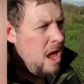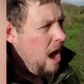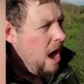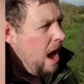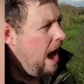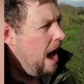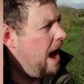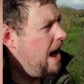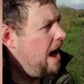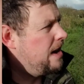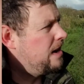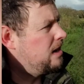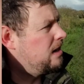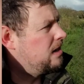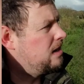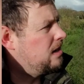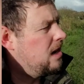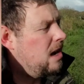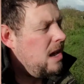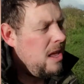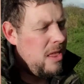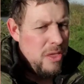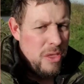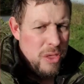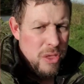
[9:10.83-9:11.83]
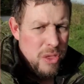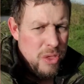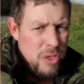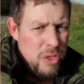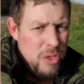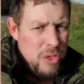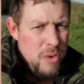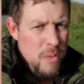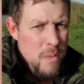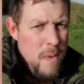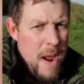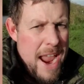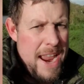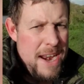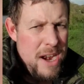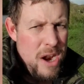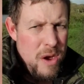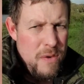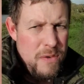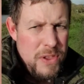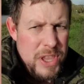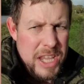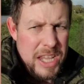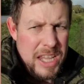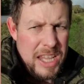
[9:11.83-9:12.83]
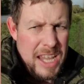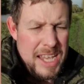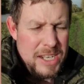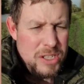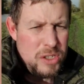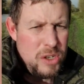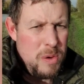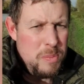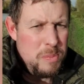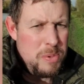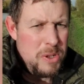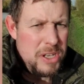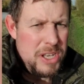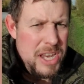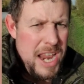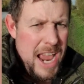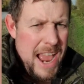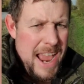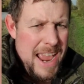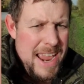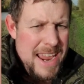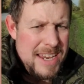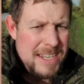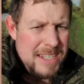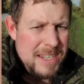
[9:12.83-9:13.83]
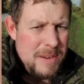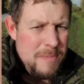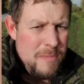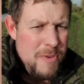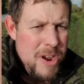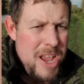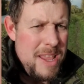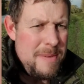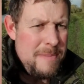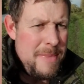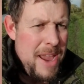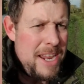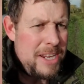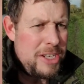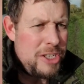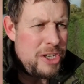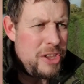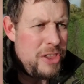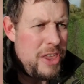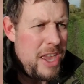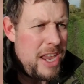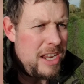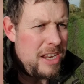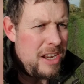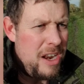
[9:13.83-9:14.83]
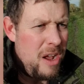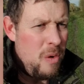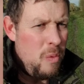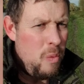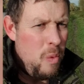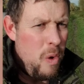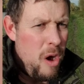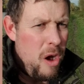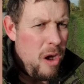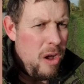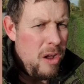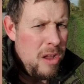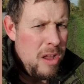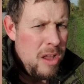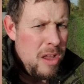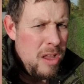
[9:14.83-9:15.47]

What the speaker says: And the rain over the last couple of days, it really makes you think, you know, what